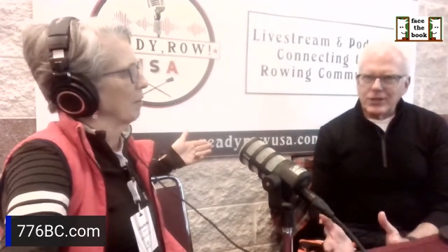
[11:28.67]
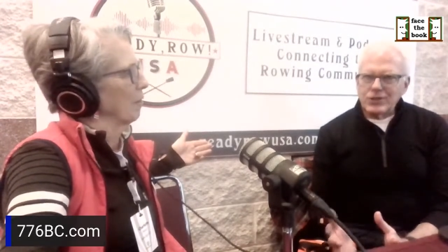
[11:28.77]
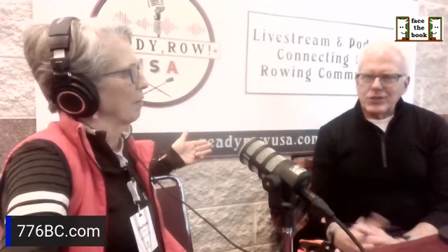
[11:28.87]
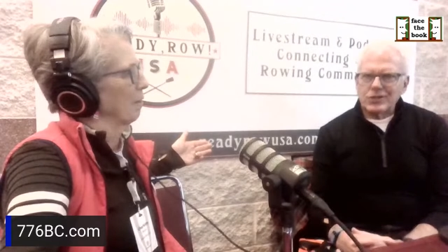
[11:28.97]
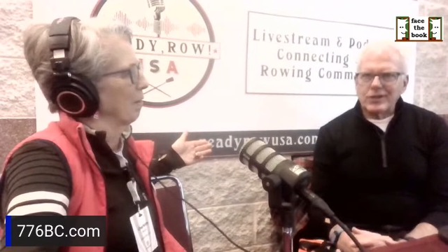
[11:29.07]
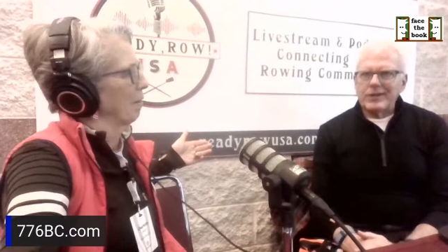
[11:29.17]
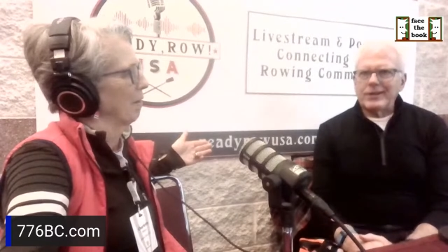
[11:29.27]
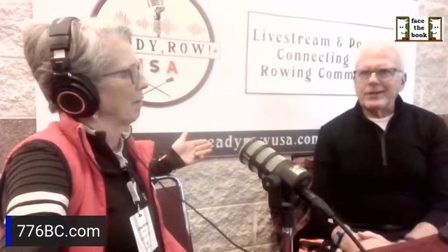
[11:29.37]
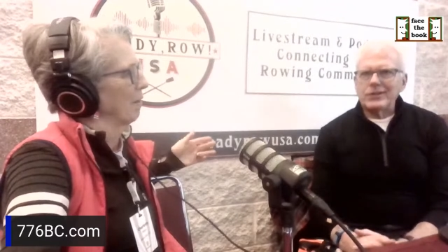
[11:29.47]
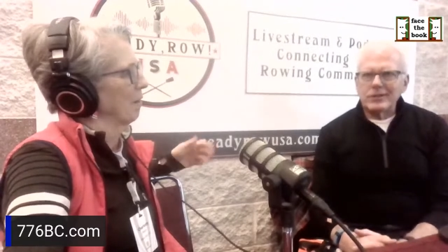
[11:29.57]
It's
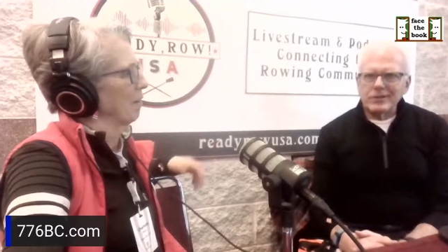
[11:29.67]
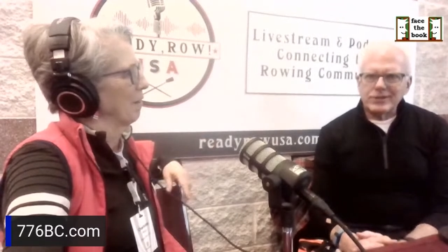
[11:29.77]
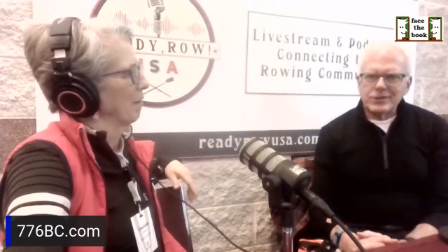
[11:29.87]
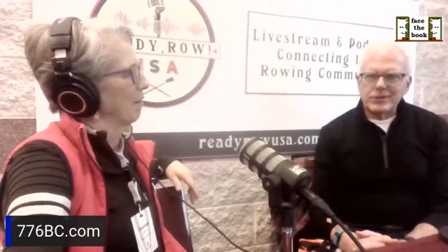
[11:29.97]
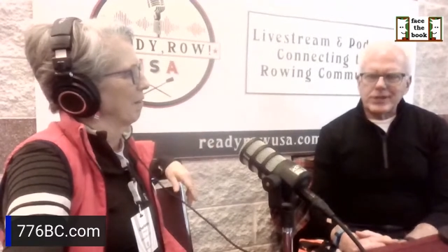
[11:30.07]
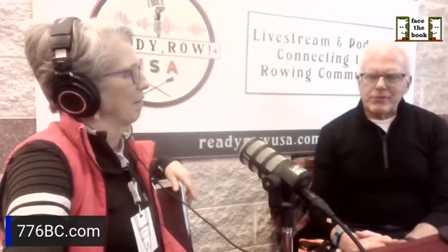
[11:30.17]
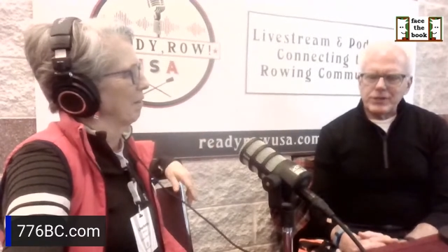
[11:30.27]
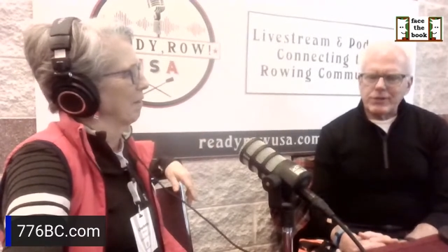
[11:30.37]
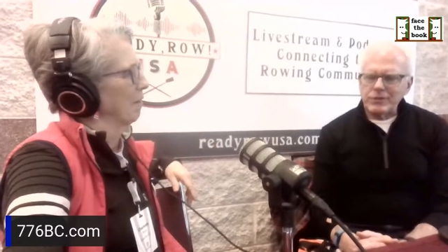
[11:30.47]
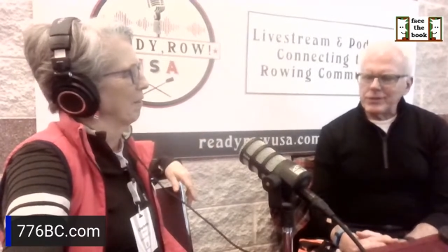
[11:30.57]

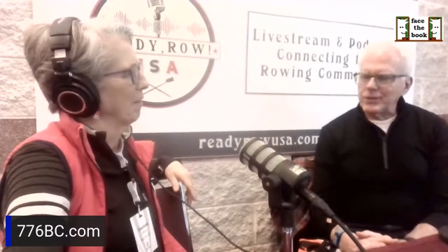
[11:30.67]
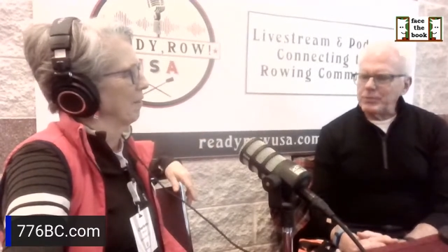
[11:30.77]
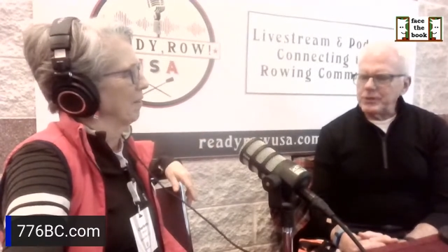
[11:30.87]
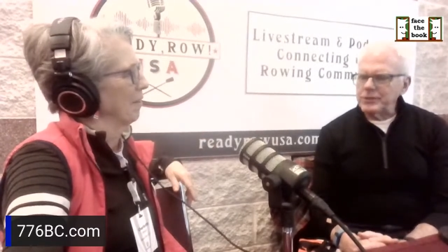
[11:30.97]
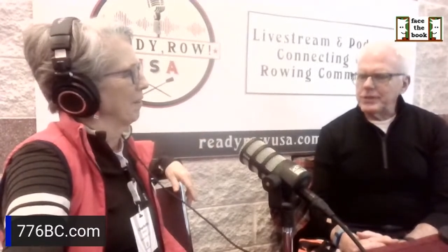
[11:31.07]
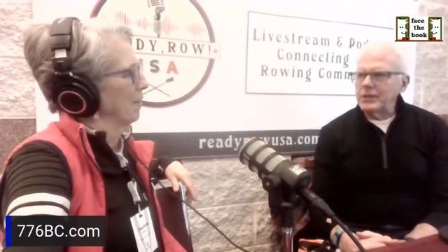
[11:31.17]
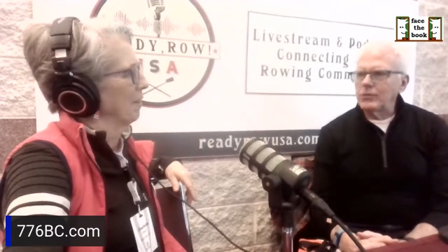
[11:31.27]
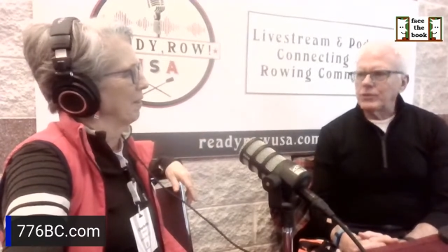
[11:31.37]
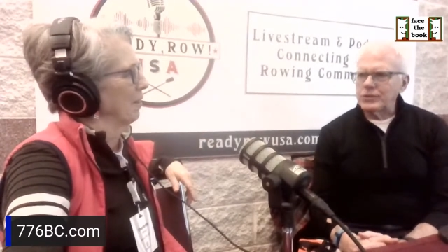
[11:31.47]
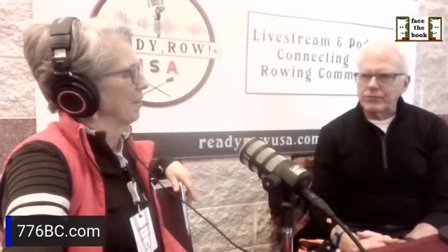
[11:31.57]
776
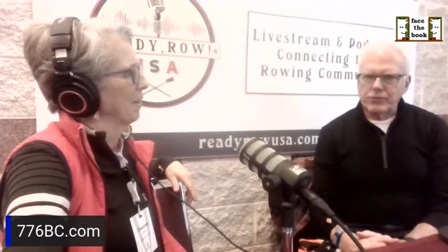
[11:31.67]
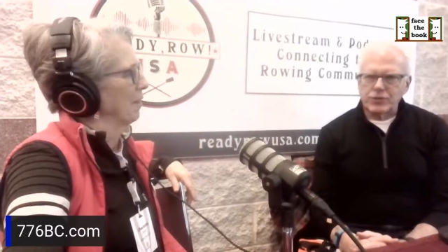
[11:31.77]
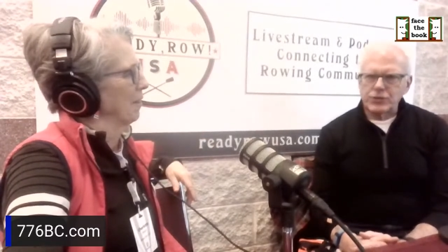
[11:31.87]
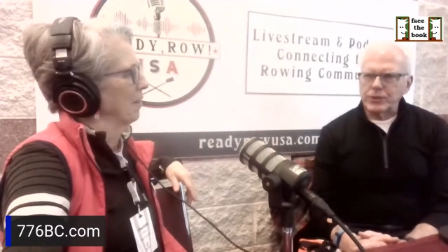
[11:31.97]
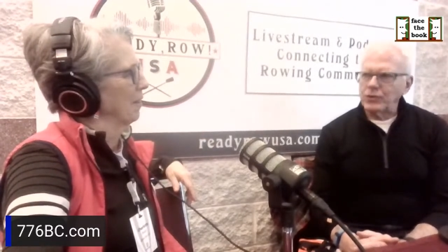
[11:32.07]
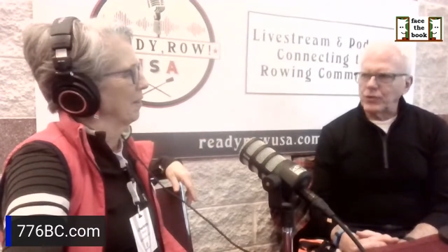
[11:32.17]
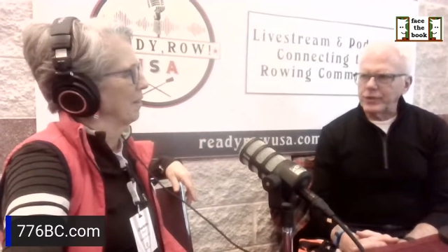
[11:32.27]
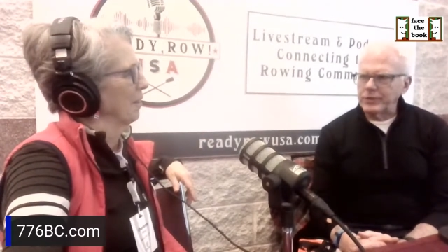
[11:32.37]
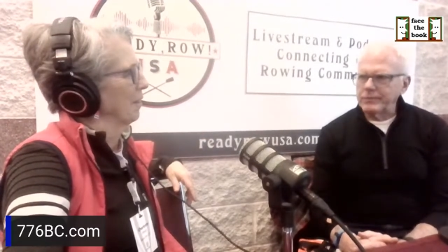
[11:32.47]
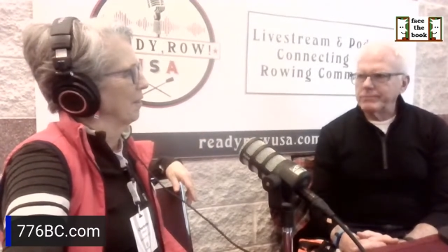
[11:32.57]
BC was the first
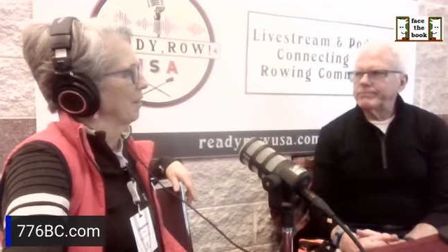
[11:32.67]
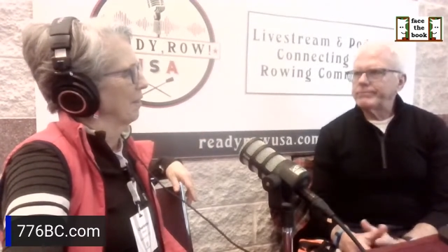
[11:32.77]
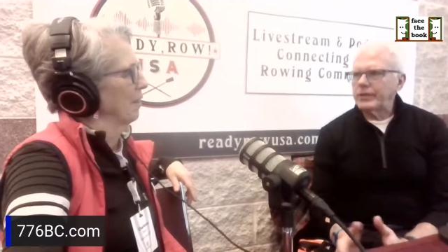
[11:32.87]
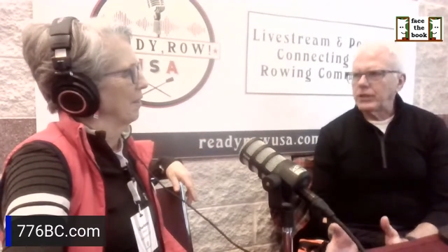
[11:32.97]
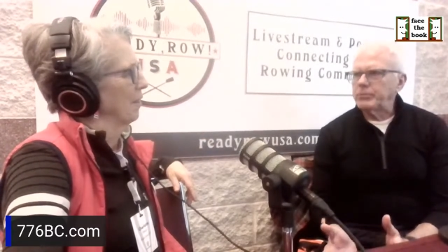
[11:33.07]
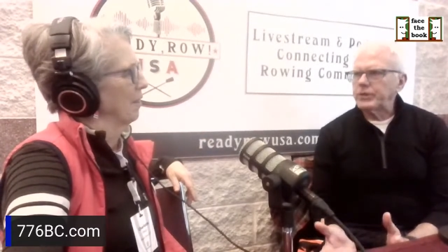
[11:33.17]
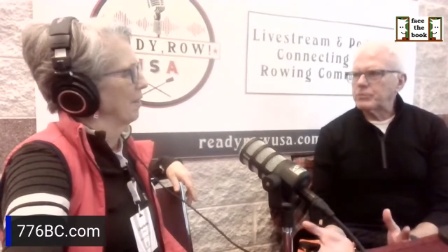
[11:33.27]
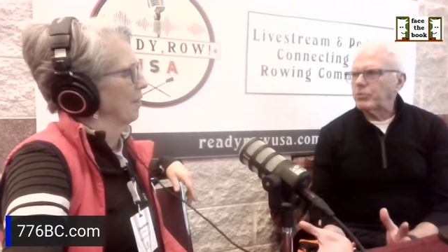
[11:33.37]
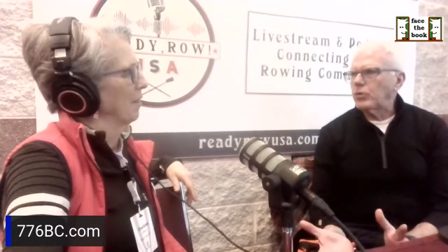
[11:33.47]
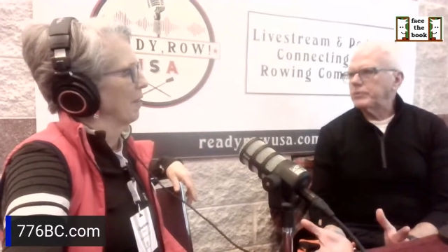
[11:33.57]
recorded Olympic
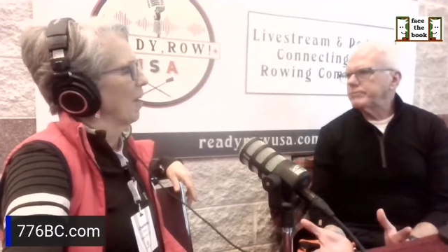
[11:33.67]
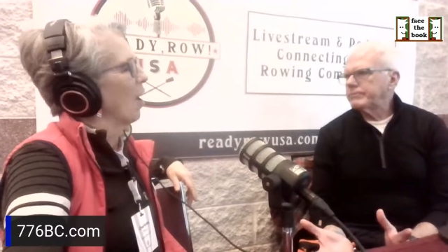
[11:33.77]
sport.